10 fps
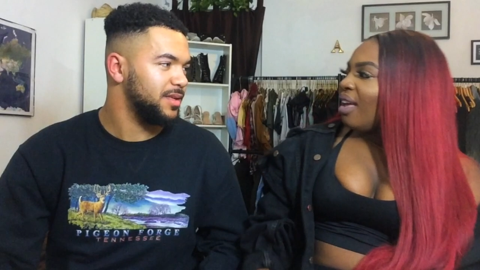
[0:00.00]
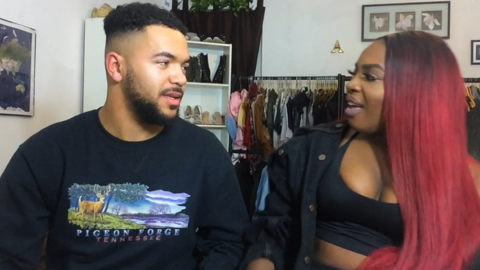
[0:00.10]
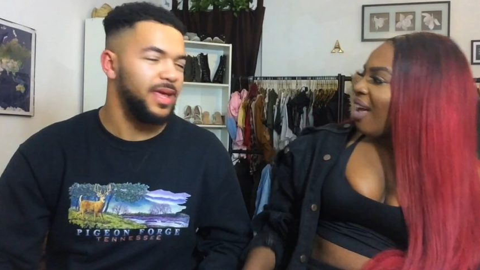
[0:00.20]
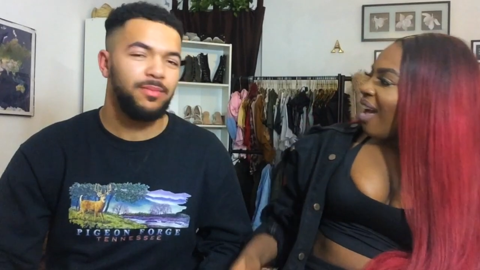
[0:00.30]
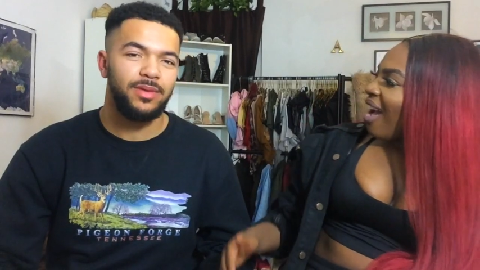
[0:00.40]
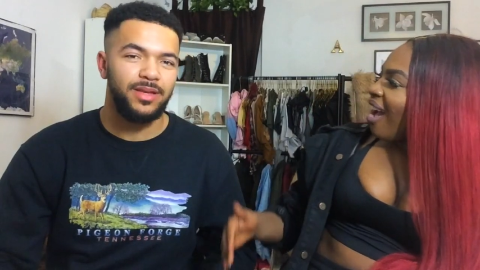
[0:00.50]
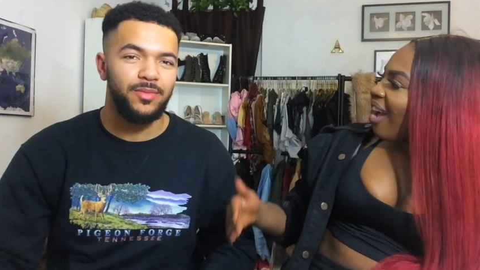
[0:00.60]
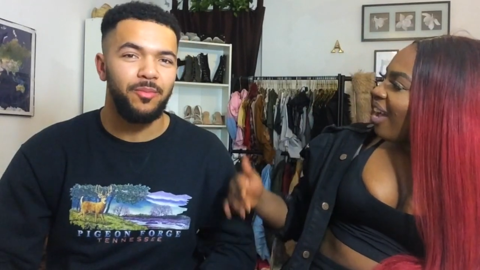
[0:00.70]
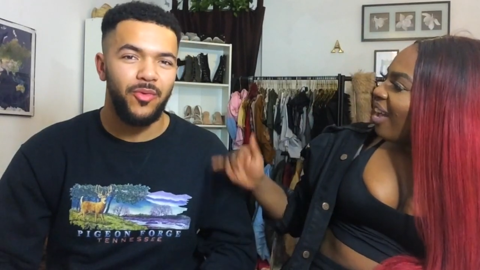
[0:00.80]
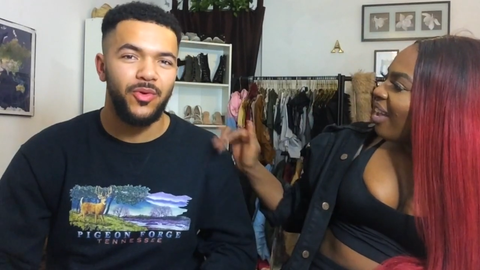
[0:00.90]
Speaker 1: Name
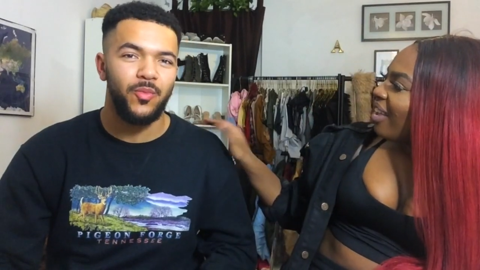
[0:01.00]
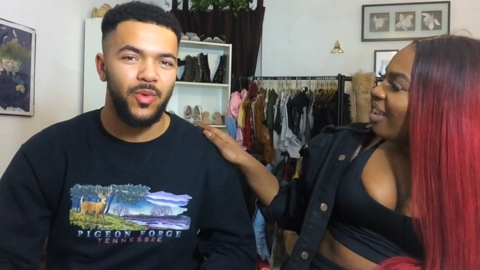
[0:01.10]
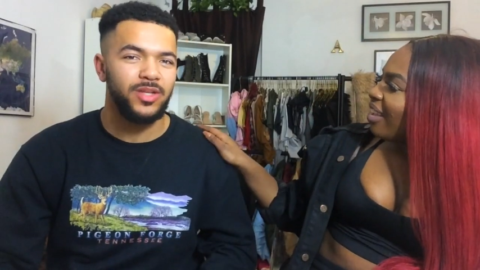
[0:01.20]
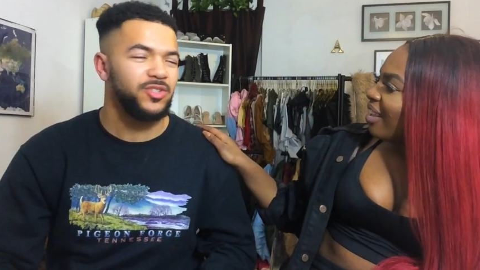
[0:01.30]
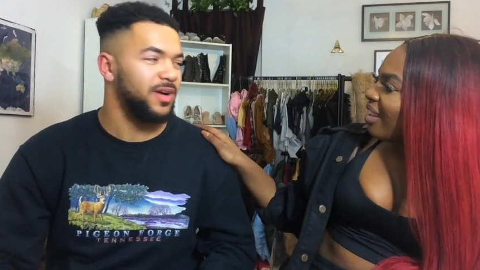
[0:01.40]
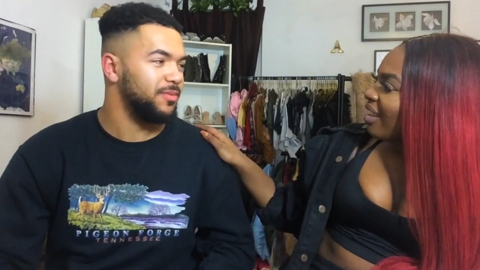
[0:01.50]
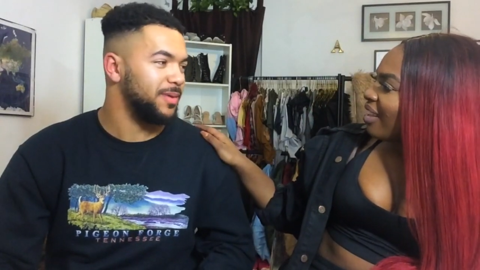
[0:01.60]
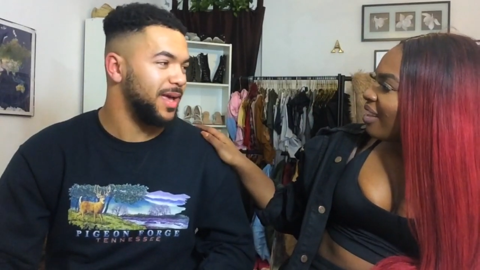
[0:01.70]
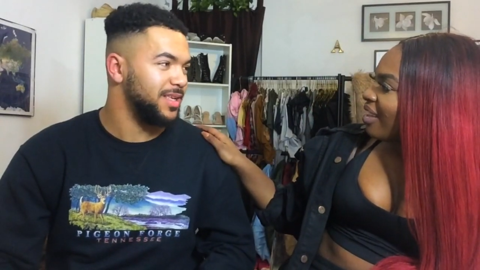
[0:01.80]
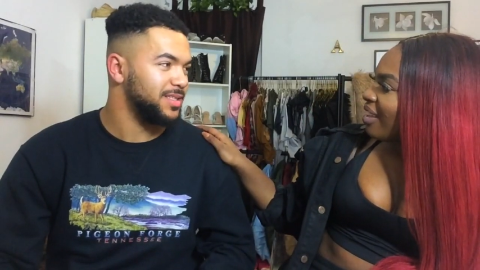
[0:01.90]
me more than one track
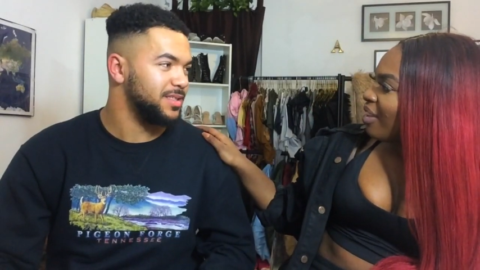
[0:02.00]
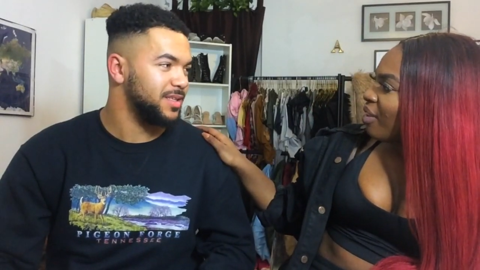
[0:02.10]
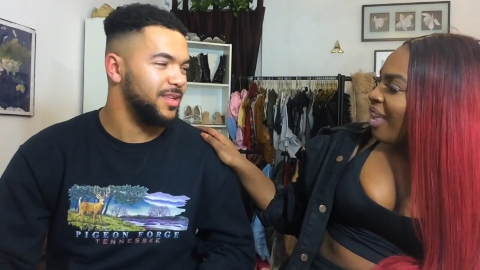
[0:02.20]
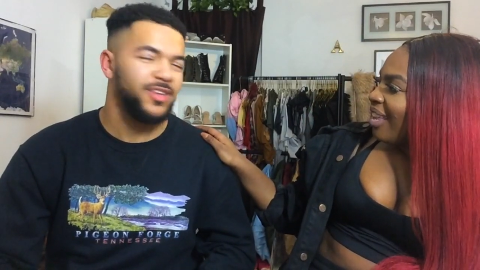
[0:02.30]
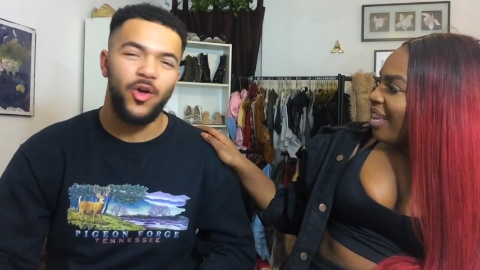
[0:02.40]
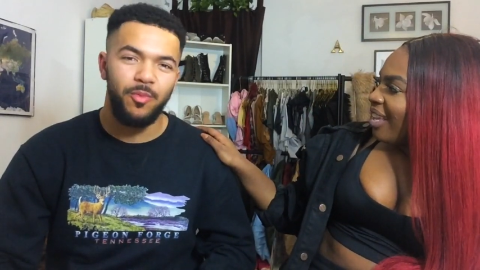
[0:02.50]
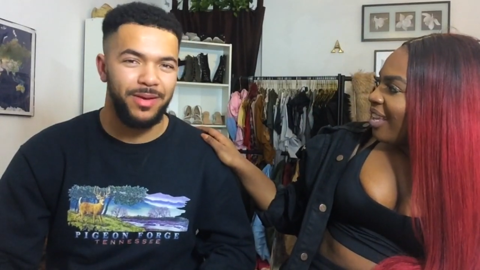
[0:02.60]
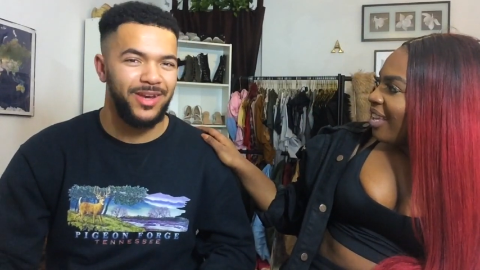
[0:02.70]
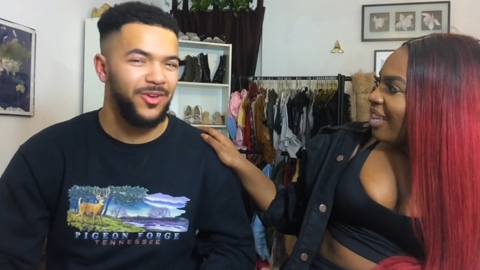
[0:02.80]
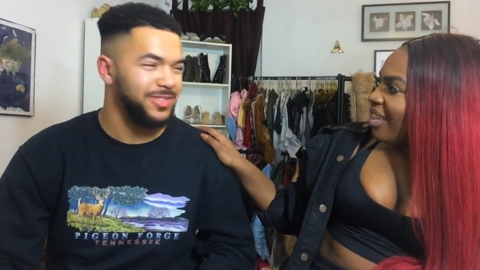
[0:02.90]
from Case.
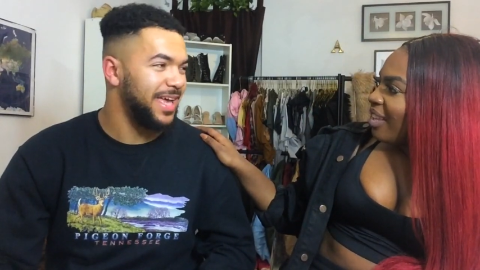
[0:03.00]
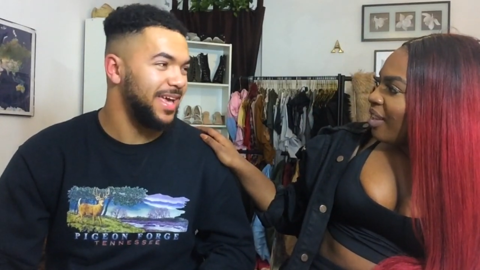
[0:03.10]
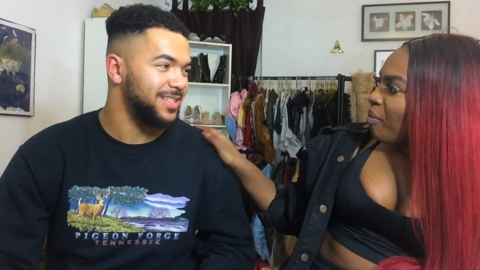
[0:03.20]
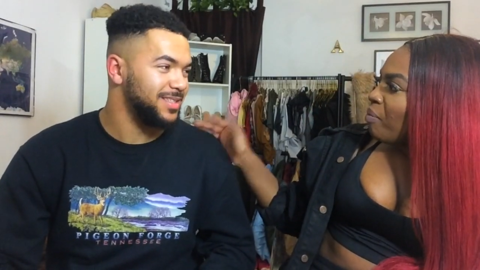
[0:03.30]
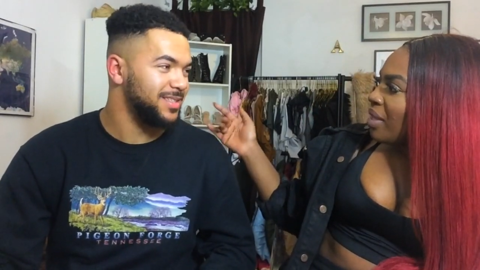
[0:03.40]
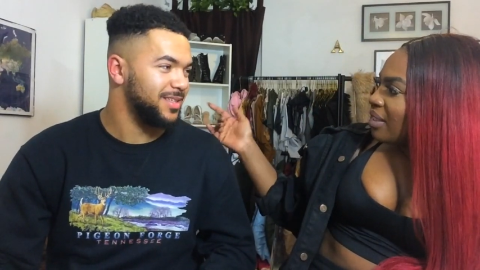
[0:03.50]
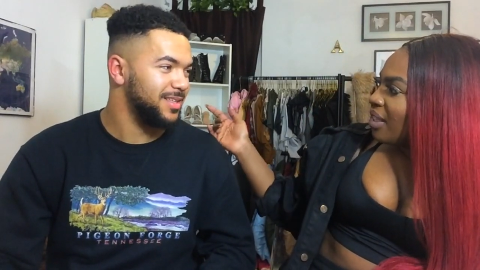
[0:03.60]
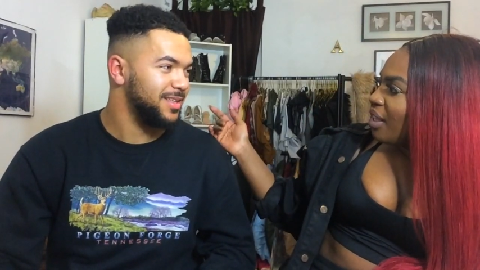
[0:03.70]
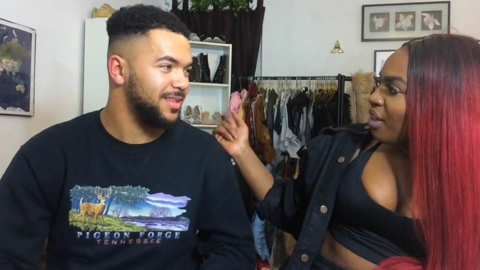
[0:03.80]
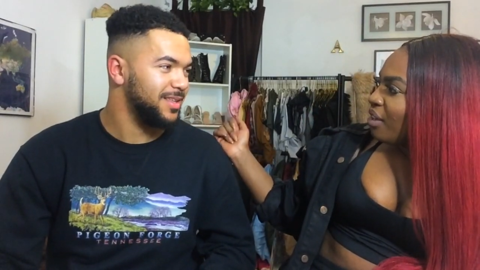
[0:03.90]
Nobody knows Case.
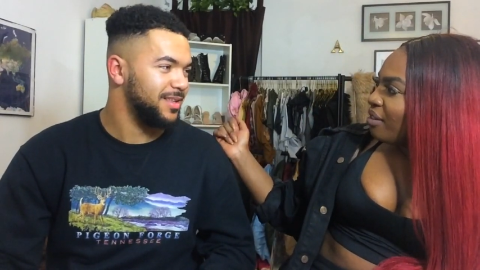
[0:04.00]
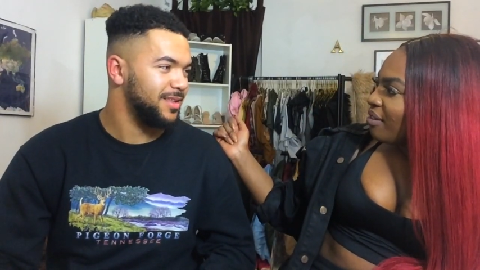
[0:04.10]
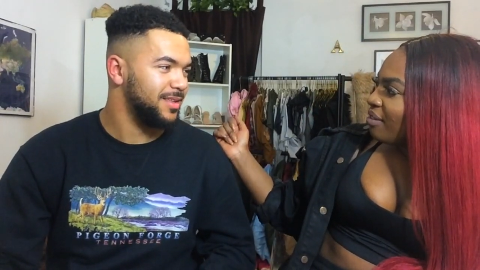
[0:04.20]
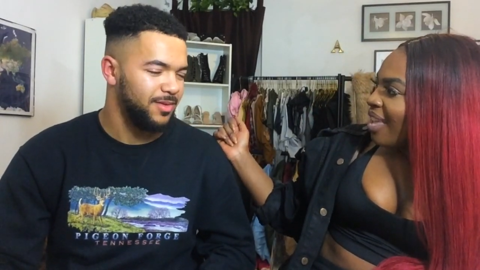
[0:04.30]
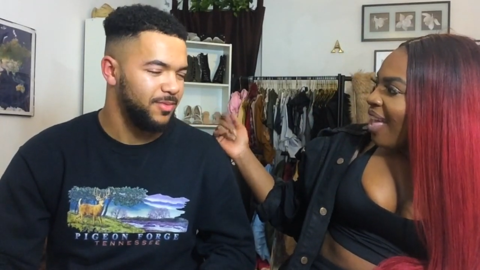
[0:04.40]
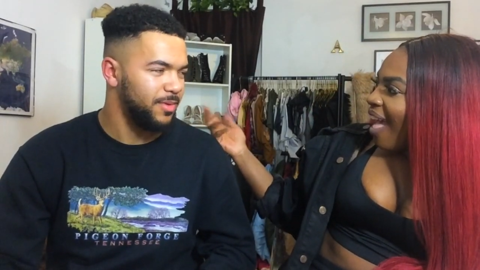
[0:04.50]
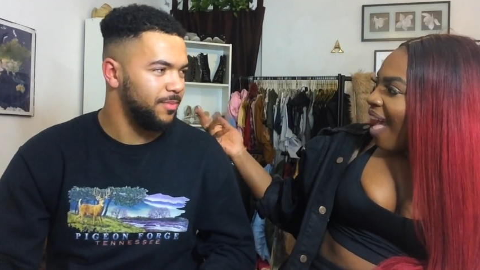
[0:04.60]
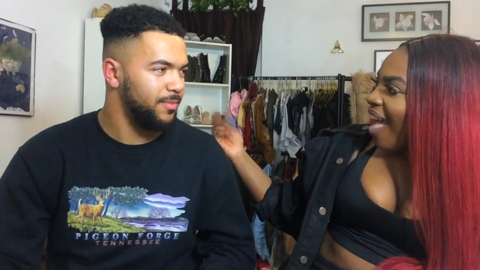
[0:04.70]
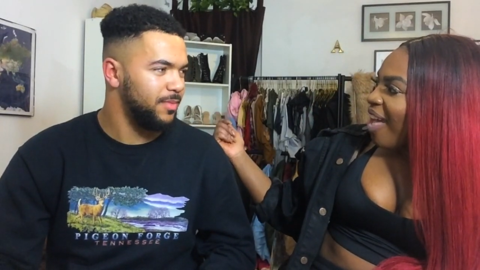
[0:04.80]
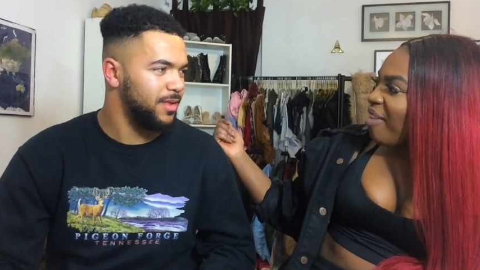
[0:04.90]
Missing you.
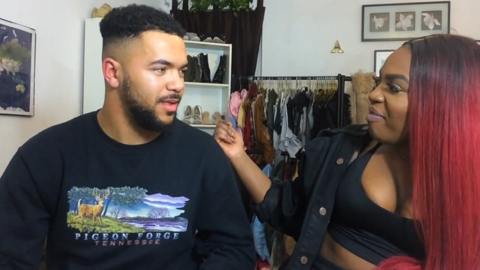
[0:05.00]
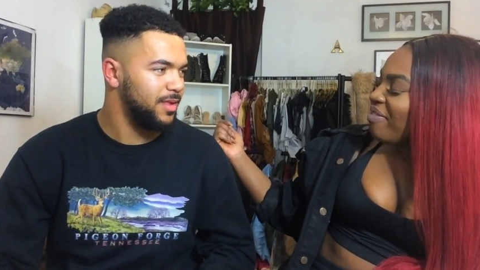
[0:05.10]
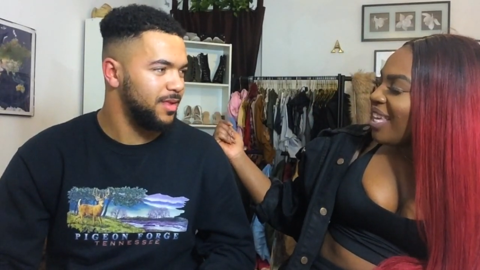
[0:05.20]
I'm